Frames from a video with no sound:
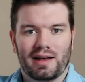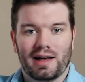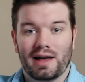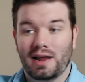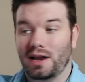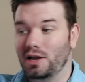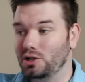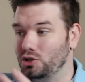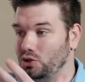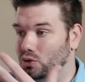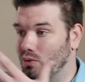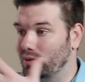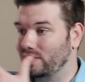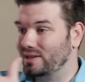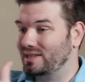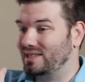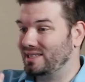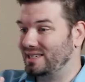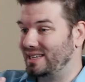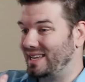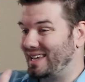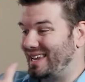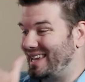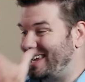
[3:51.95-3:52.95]
And as you can
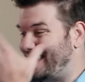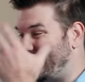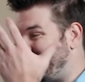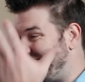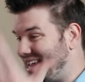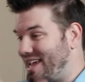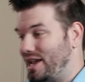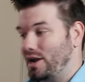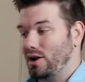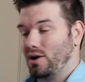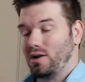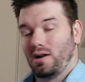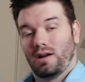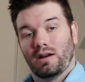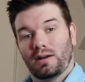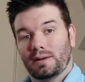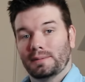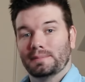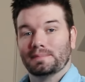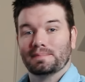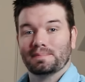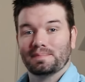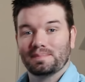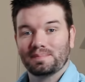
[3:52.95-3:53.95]
see
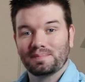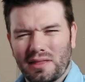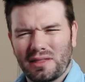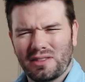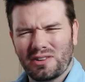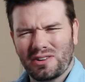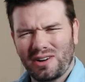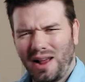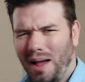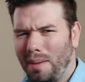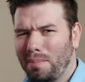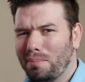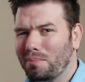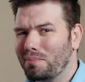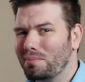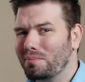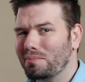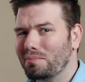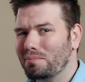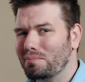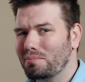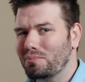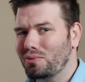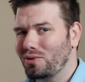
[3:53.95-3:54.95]
here, they're not
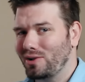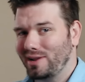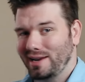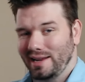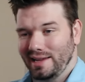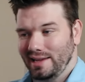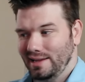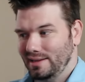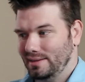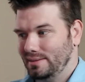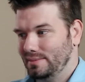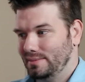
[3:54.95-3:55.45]
pretty.